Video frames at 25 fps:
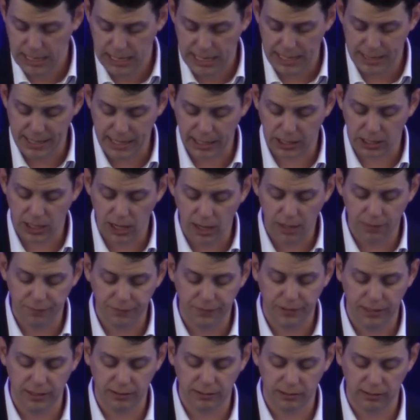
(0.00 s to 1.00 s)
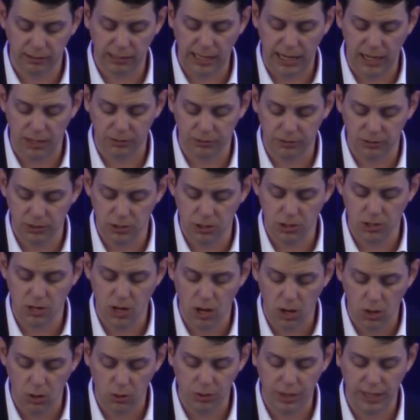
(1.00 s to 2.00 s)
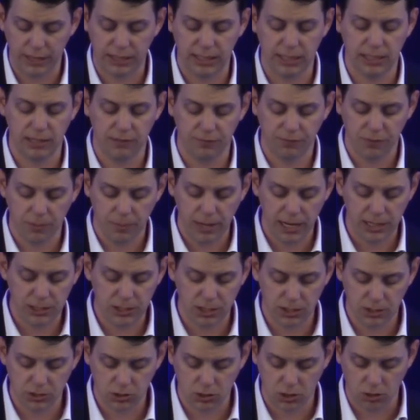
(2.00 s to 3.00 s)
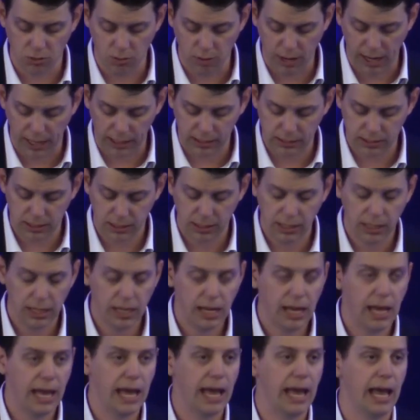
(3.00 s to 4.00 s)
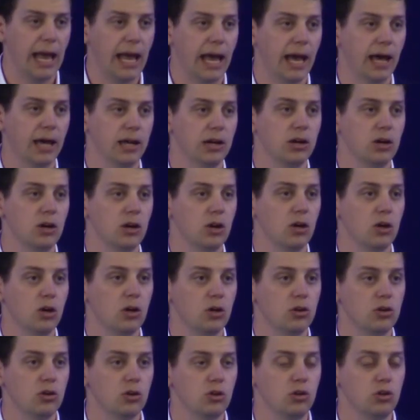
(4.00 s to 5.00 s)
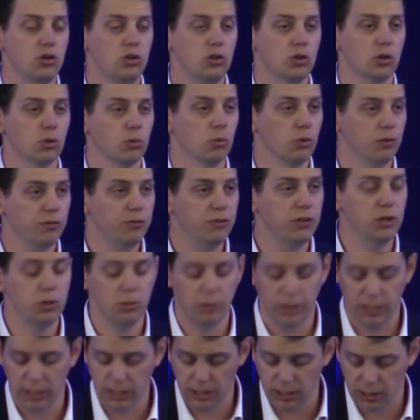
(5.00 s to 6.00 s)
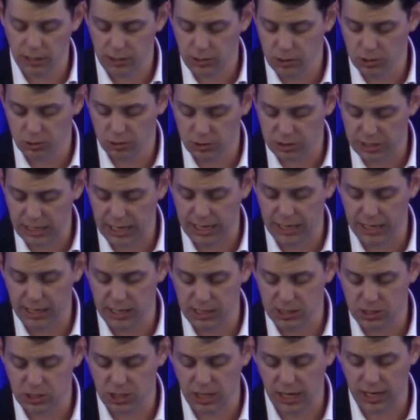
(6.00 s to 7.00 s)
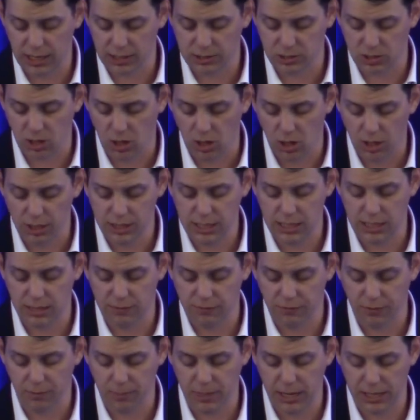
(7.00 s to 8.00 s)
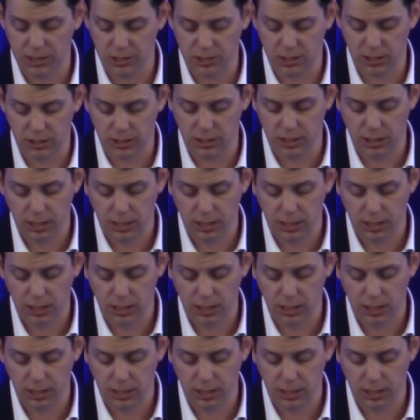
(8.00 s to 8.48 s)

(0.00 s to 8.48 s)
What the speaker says: And that confidence allows you to know that the information is correct, and you're reviewing your sanity checks on the information.